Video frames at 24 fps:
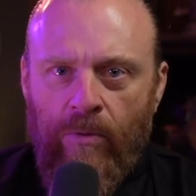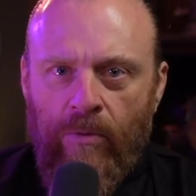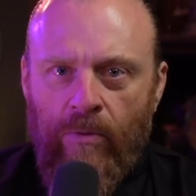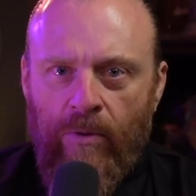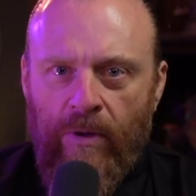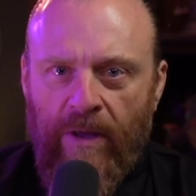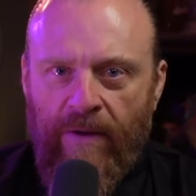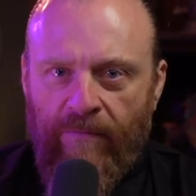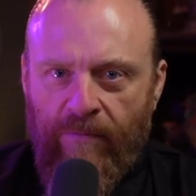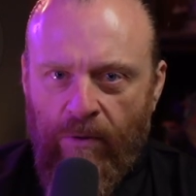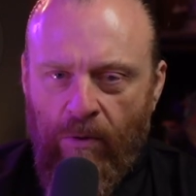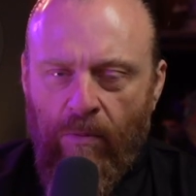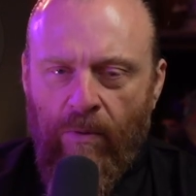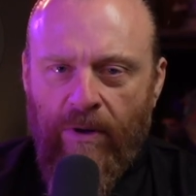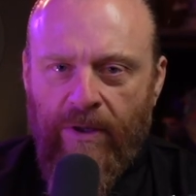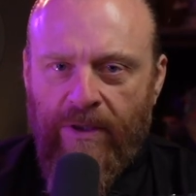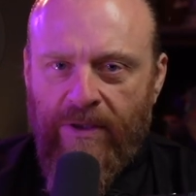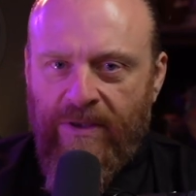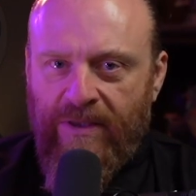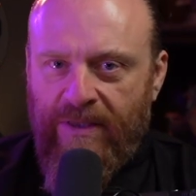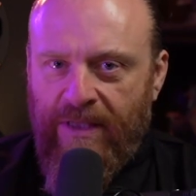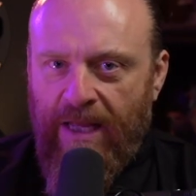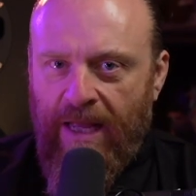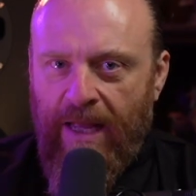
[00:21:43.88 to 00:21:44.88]
if you
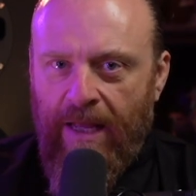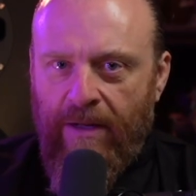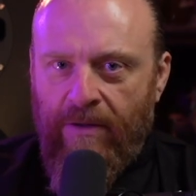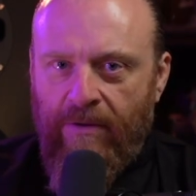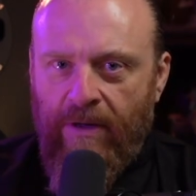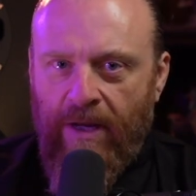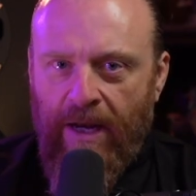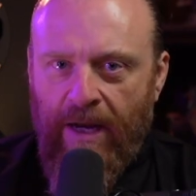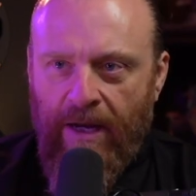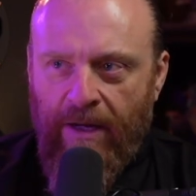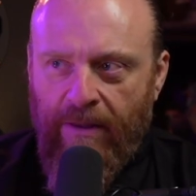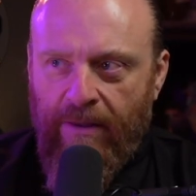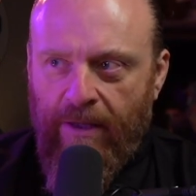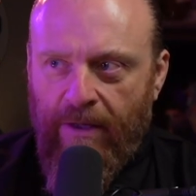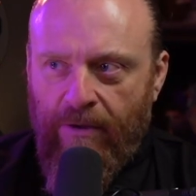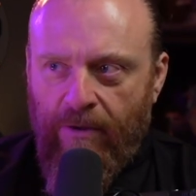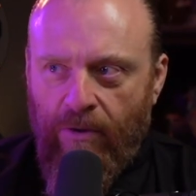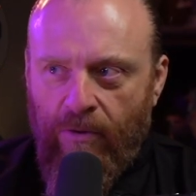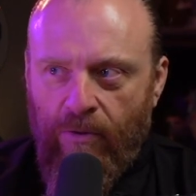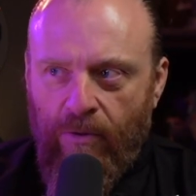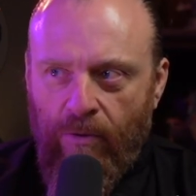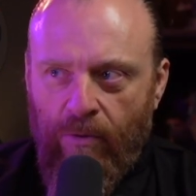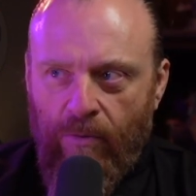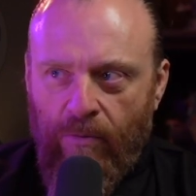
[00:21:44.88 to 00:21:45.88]
understand anything to
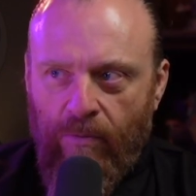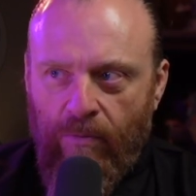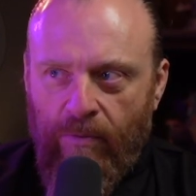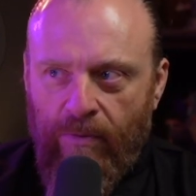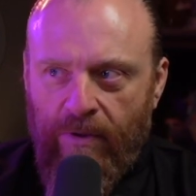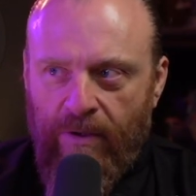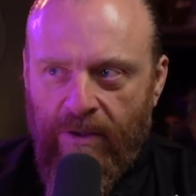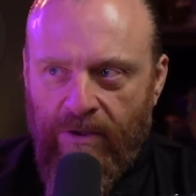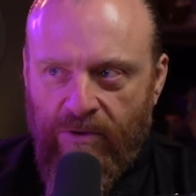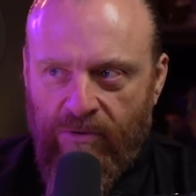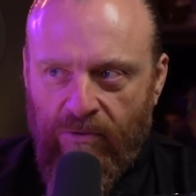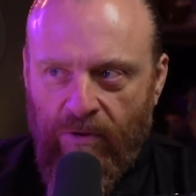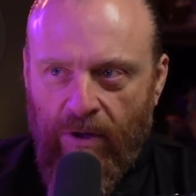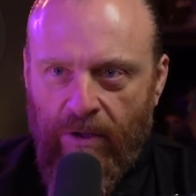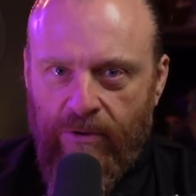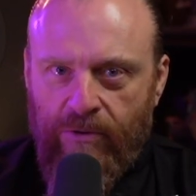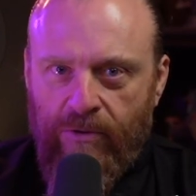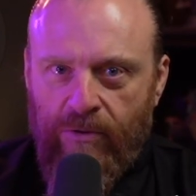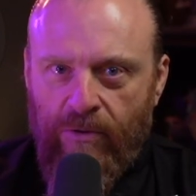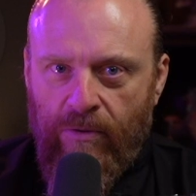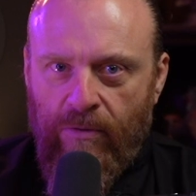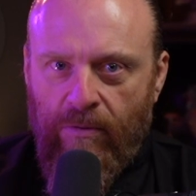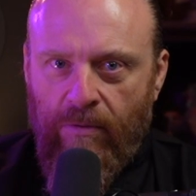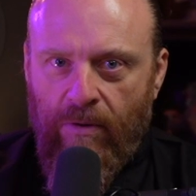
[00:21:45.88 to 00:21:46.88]
do with the
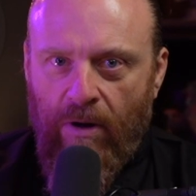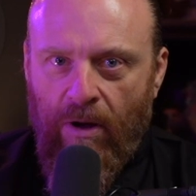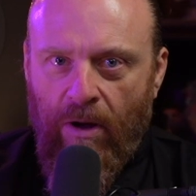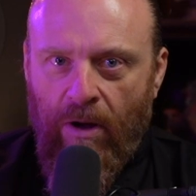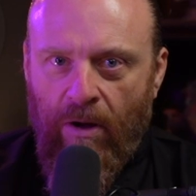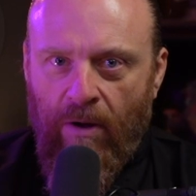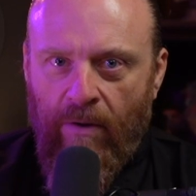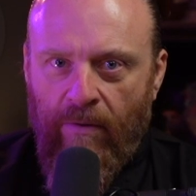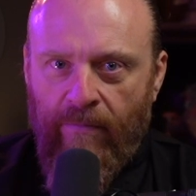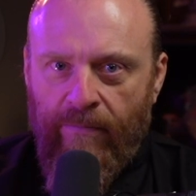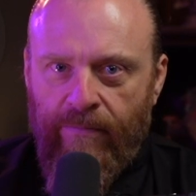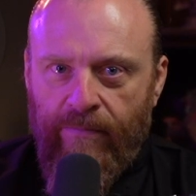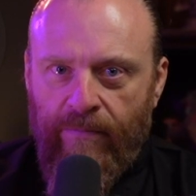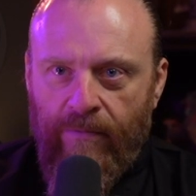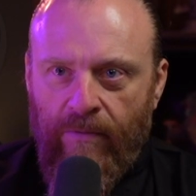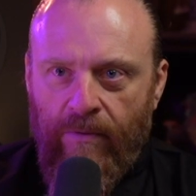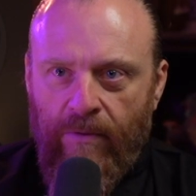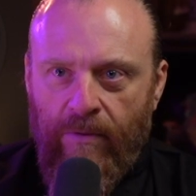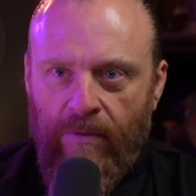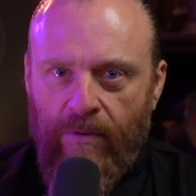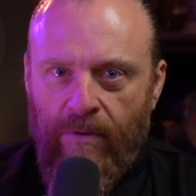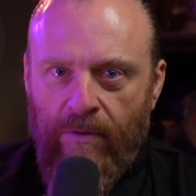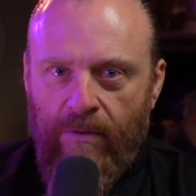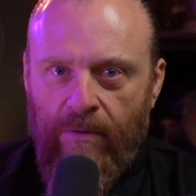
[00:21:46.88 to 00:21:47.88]
structure of,
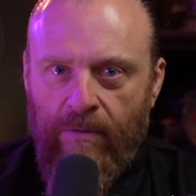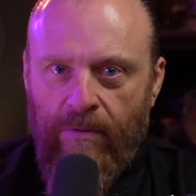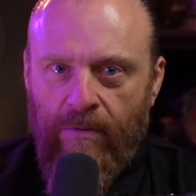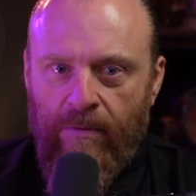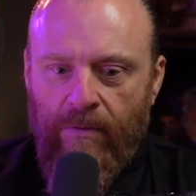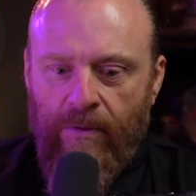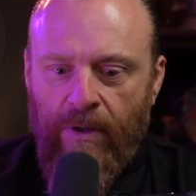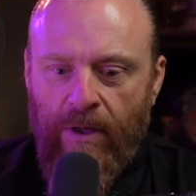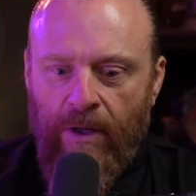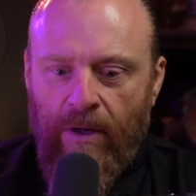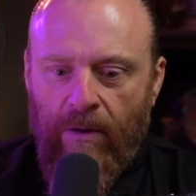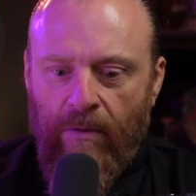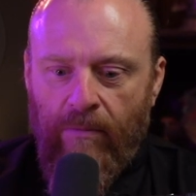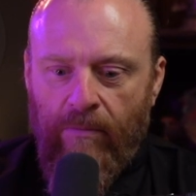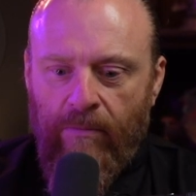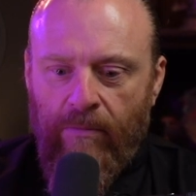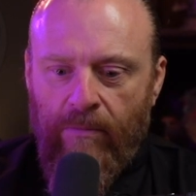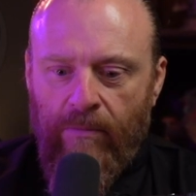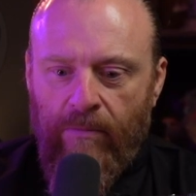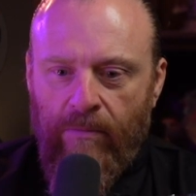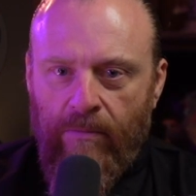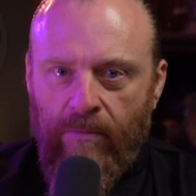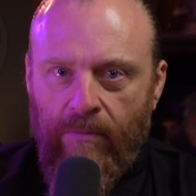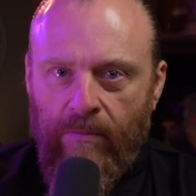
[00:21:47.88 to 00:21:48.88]
you know,
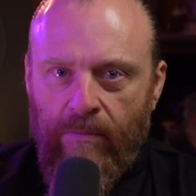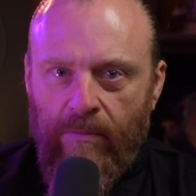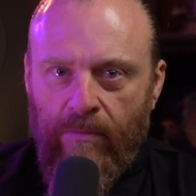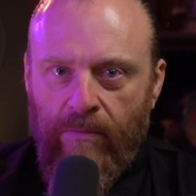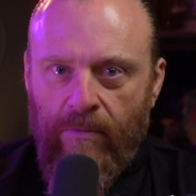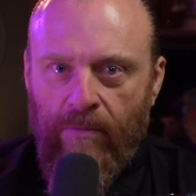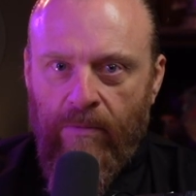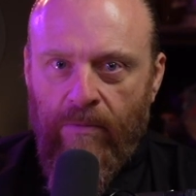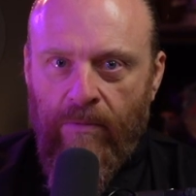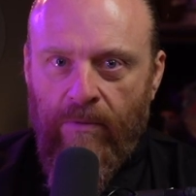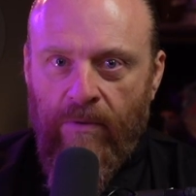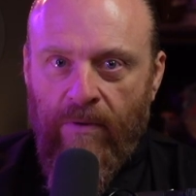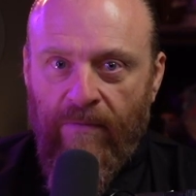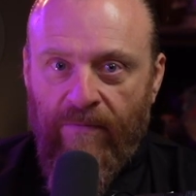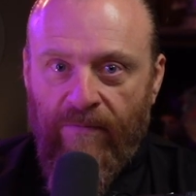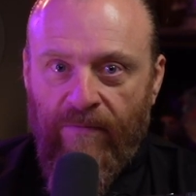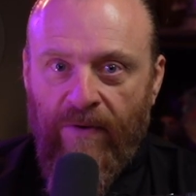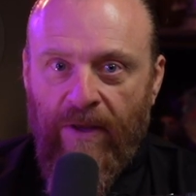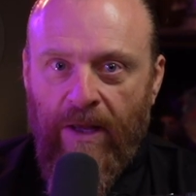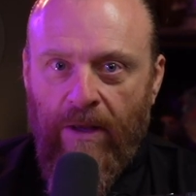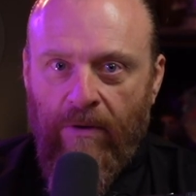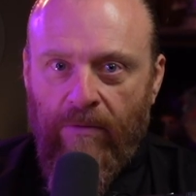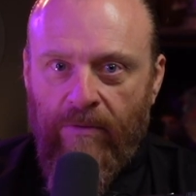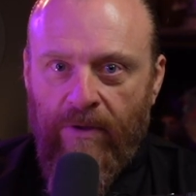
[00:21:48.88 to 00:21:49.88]
the
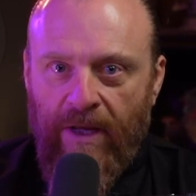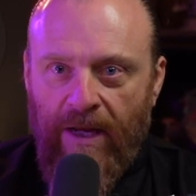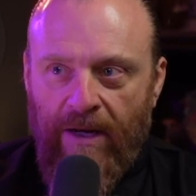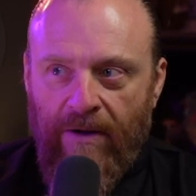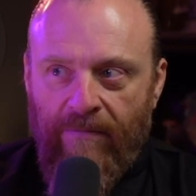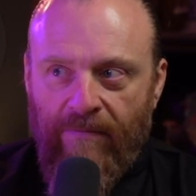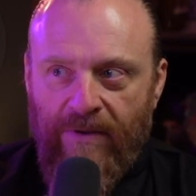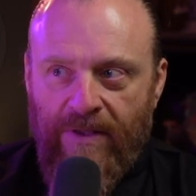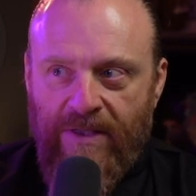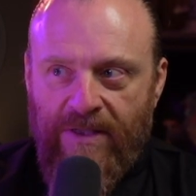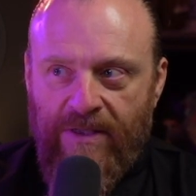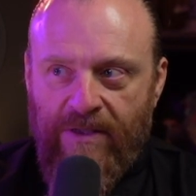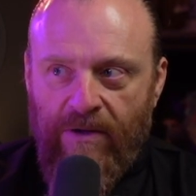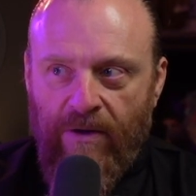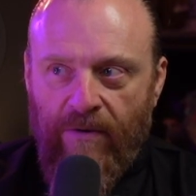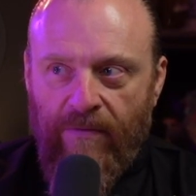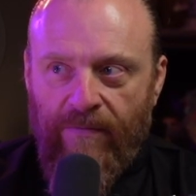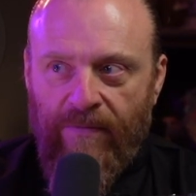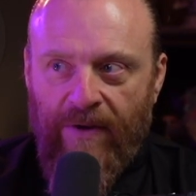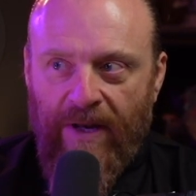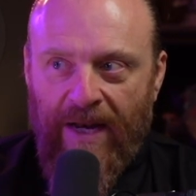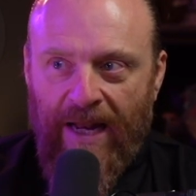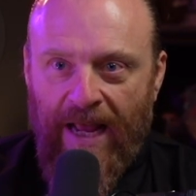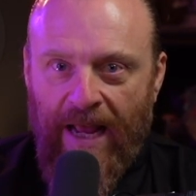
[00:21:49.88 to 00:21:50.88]
field in of
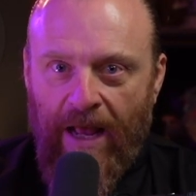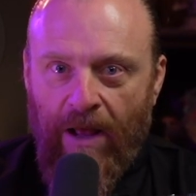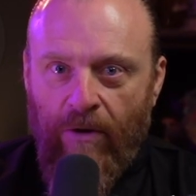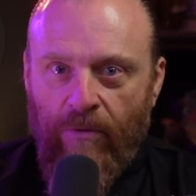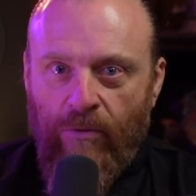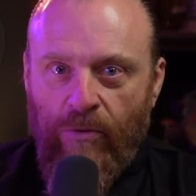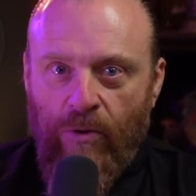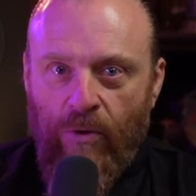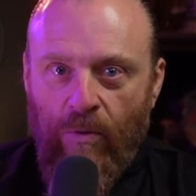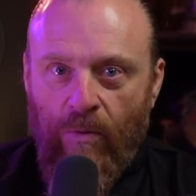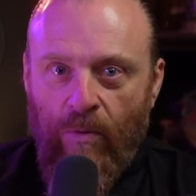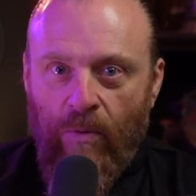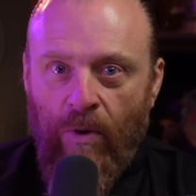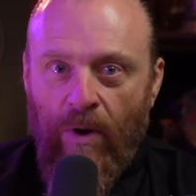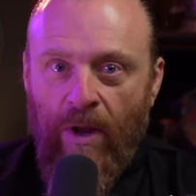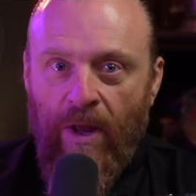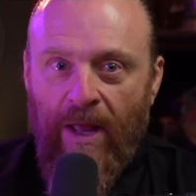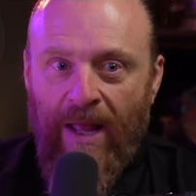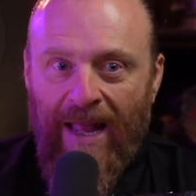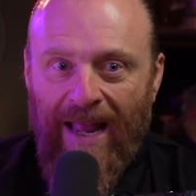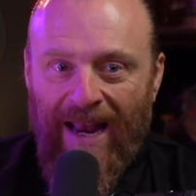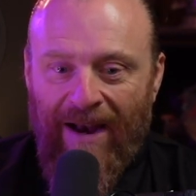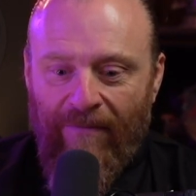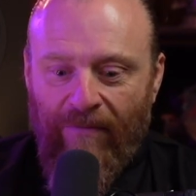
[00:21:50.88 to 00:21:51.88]
itself and how you
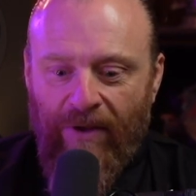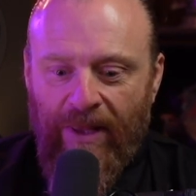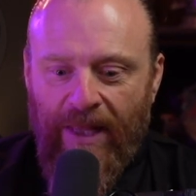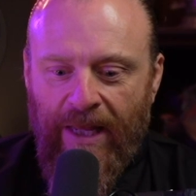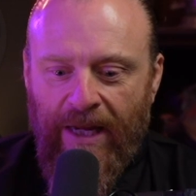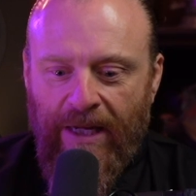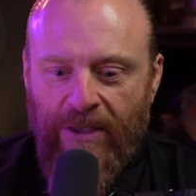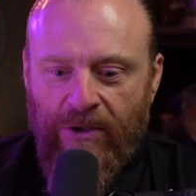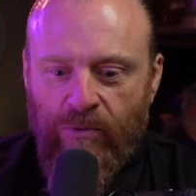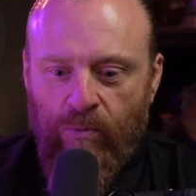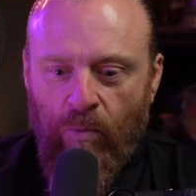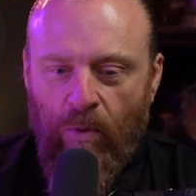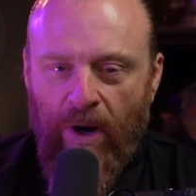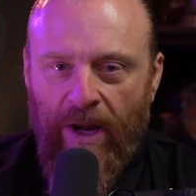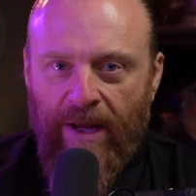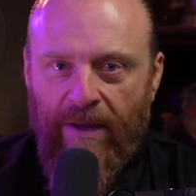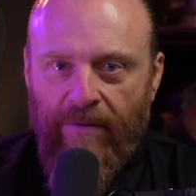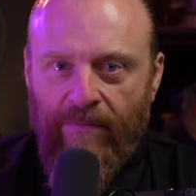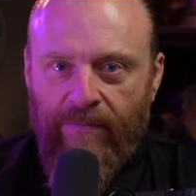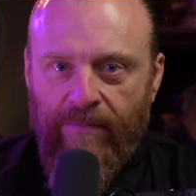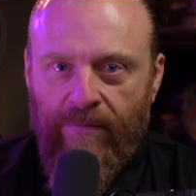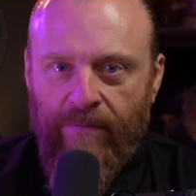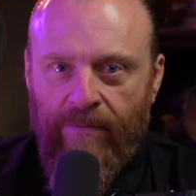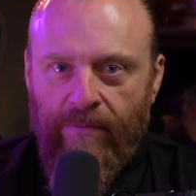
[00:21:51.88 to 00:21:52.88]
everything is
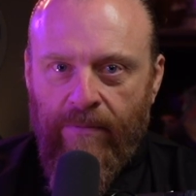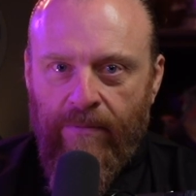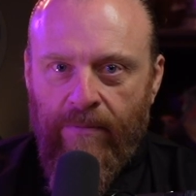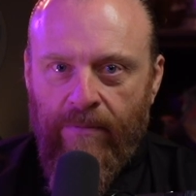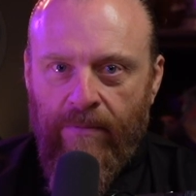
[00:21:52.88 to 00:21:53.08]
wave